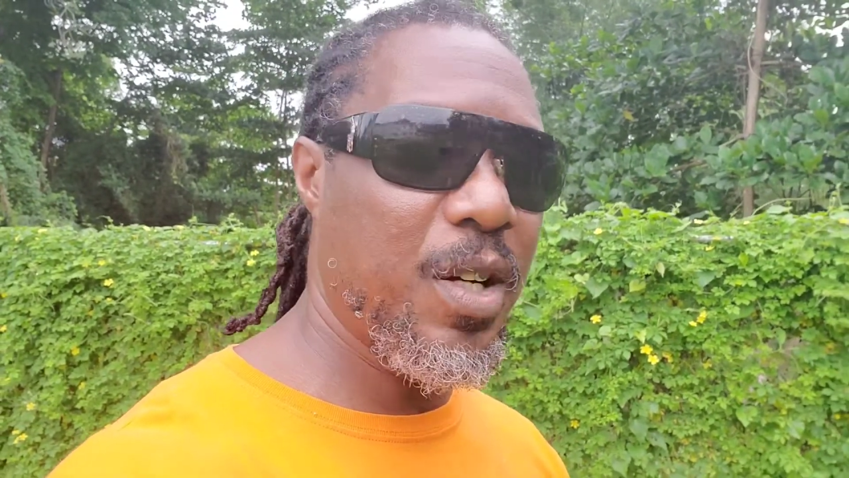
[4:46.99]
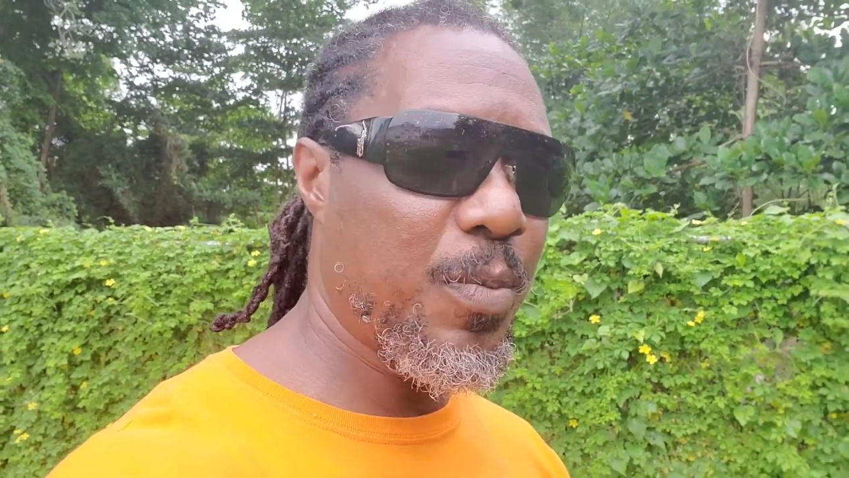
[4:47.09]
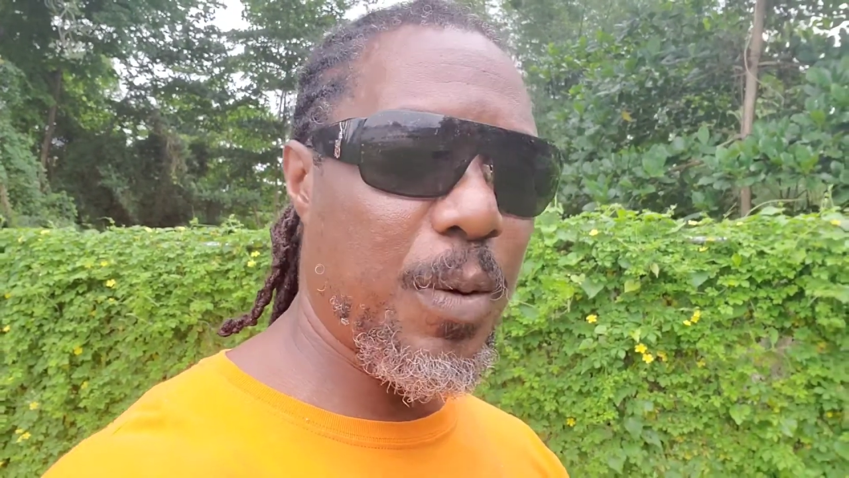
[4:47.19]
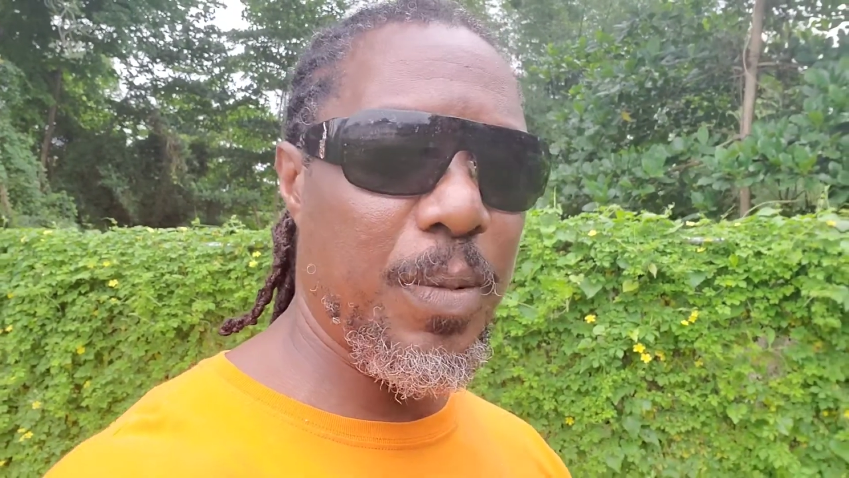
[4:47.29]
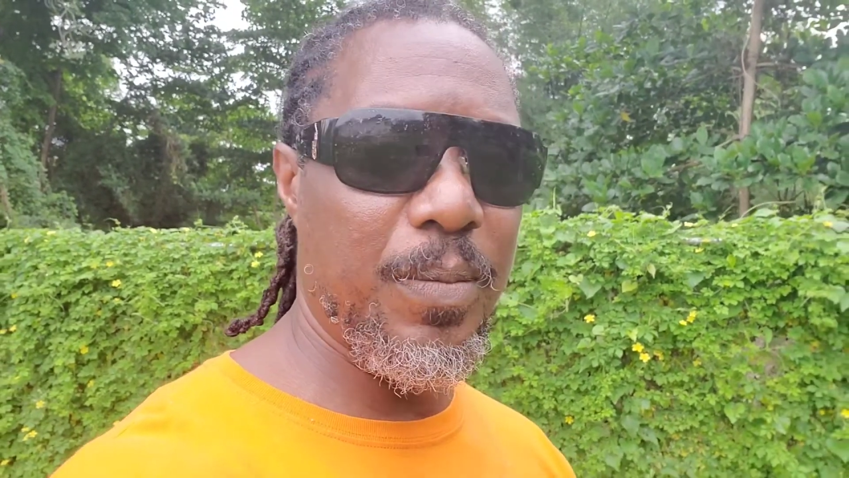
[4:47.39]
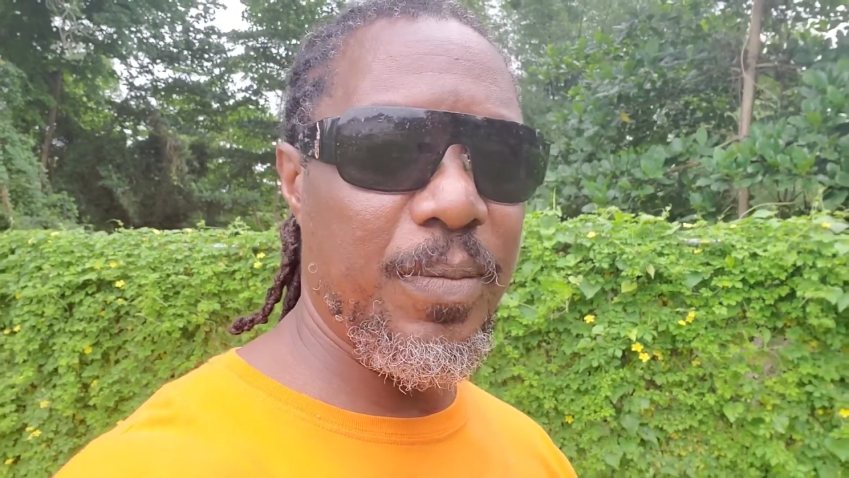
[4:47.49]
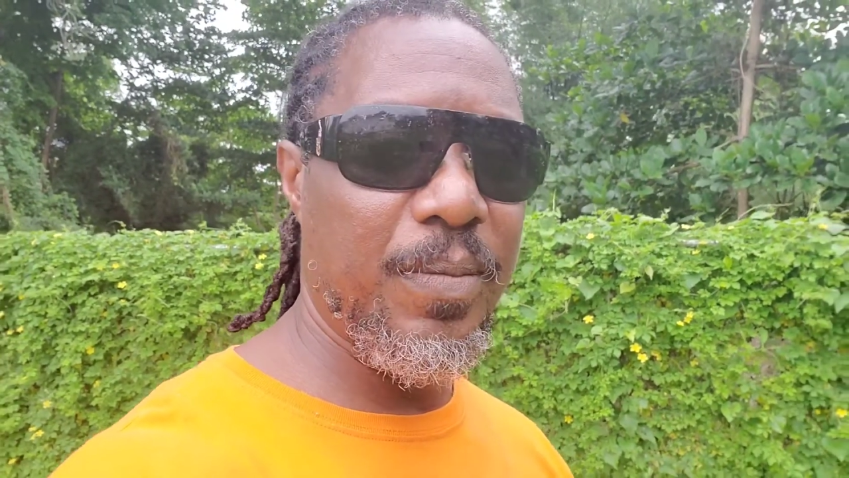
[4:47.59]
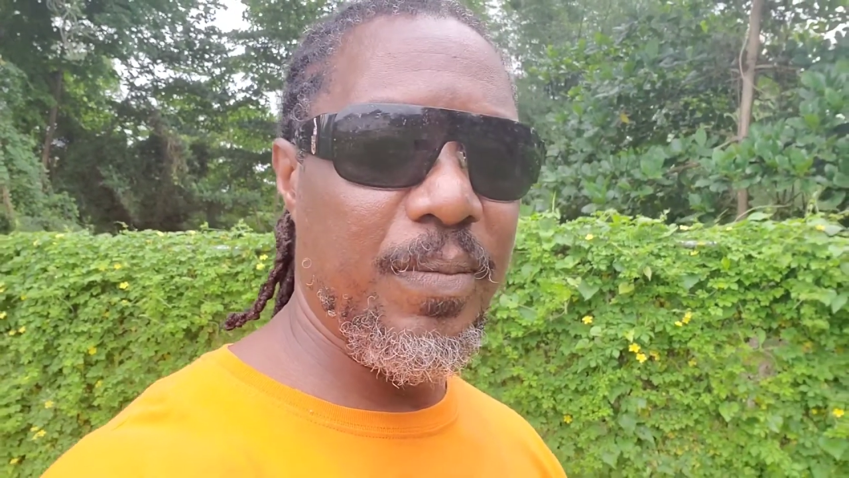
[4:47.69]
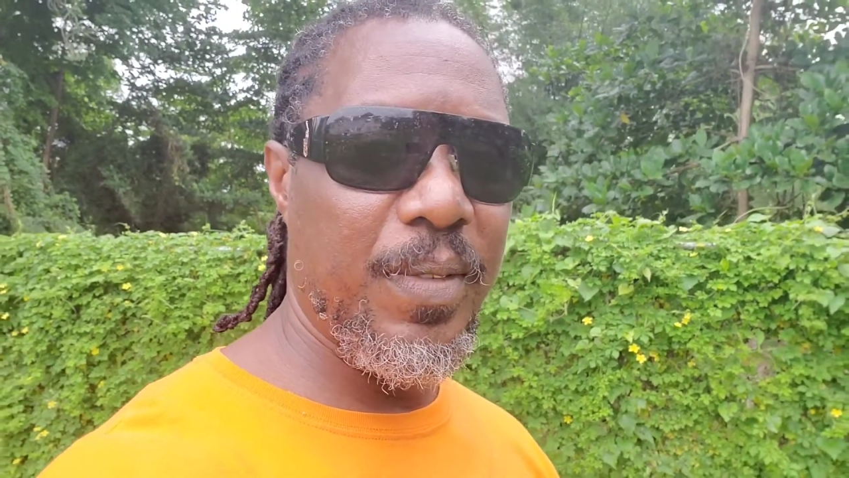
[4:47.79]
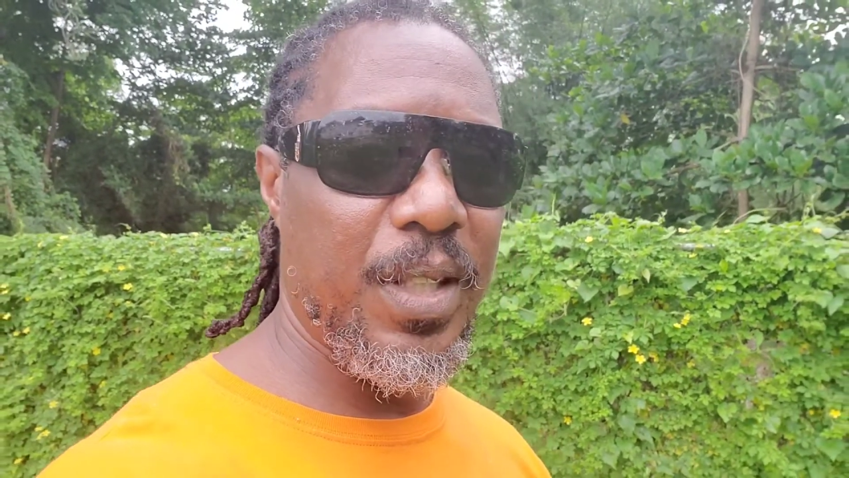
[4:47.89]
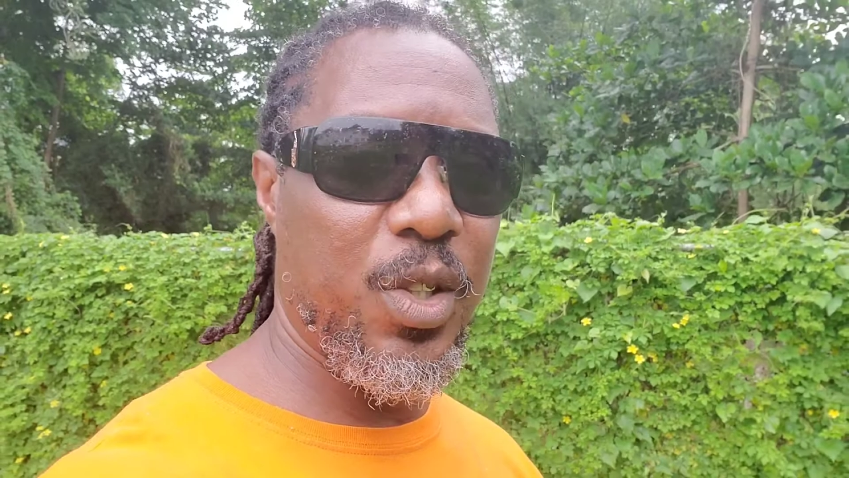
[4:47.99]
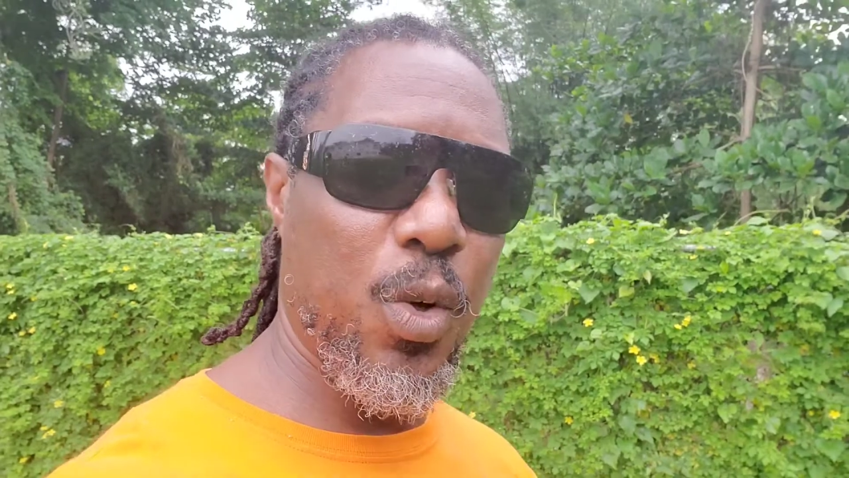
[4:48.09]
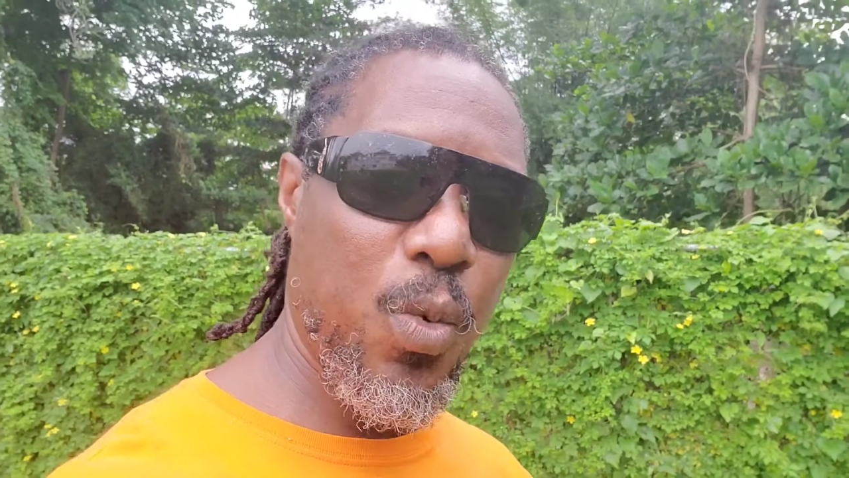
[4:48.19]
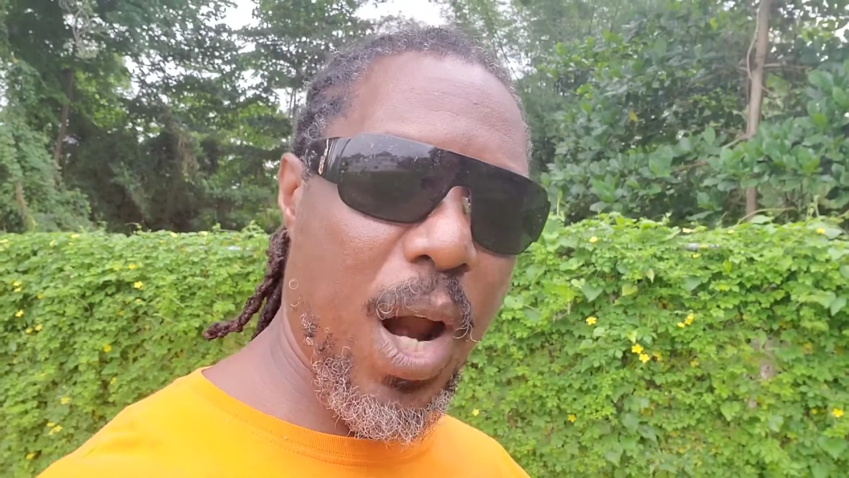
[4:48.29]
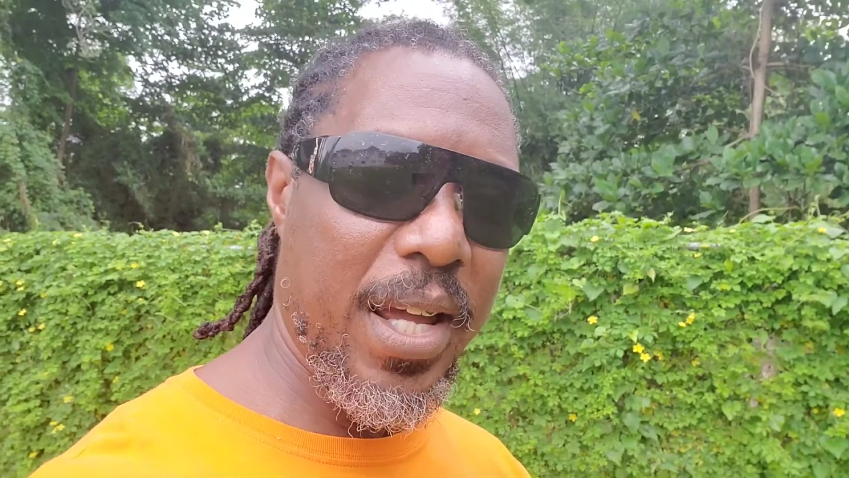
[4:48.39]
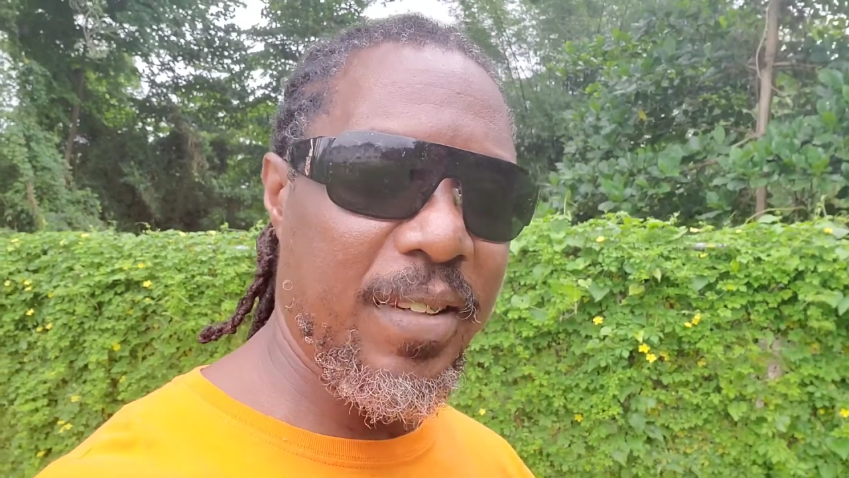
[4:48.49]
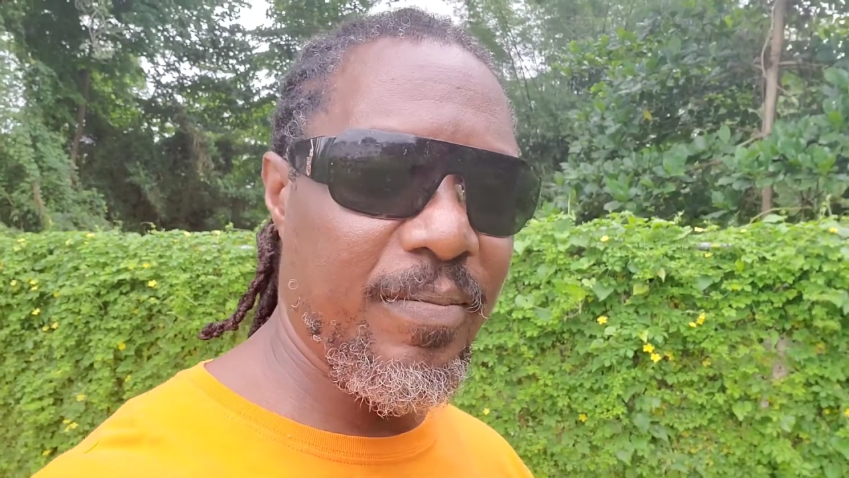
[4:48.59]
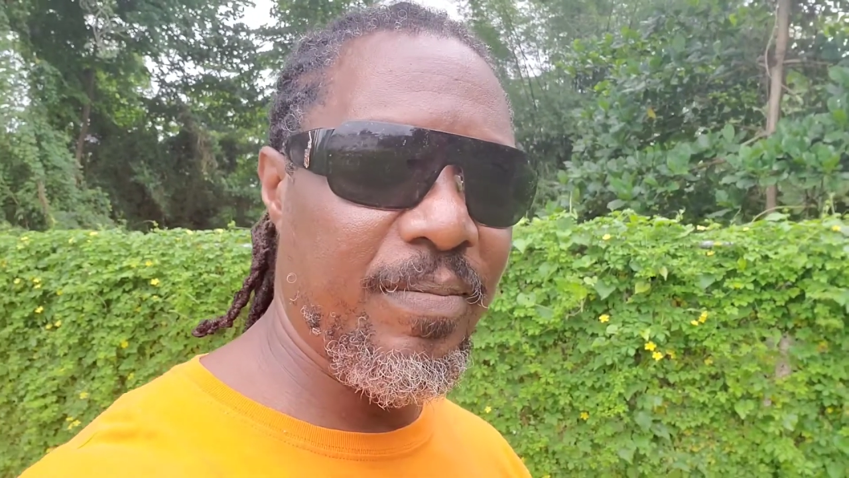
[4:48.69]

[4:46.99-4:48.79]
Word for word: No problem. It's your right.